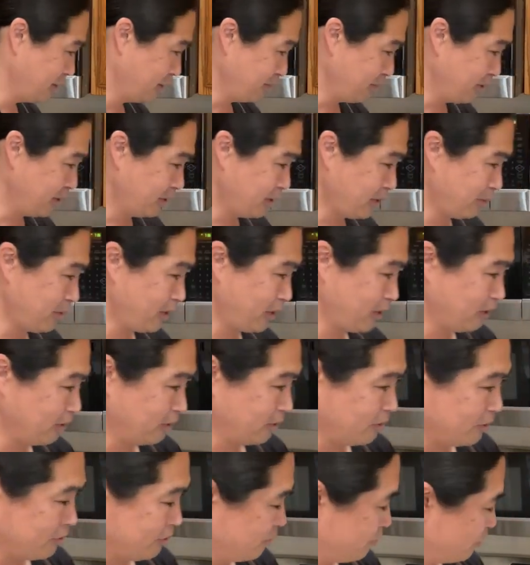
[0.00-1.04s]
meantime, I'm
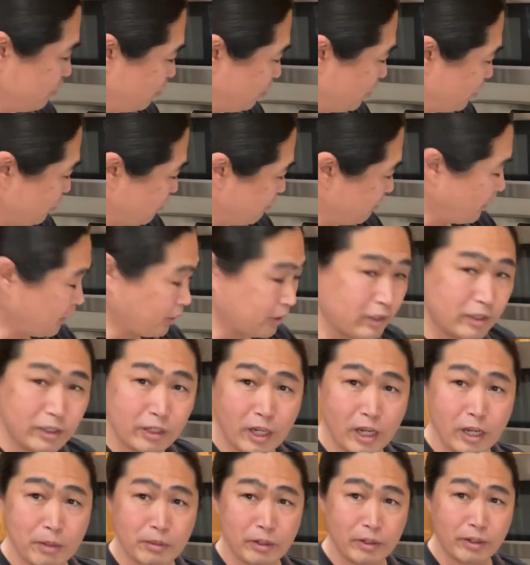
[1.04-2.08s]
gonna switch my
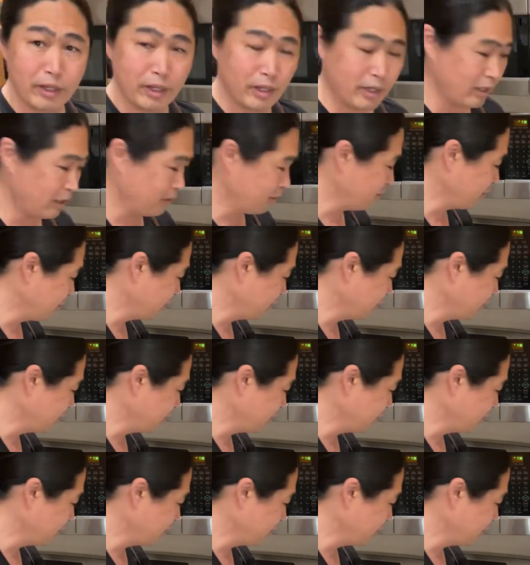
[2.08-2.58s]
camera angle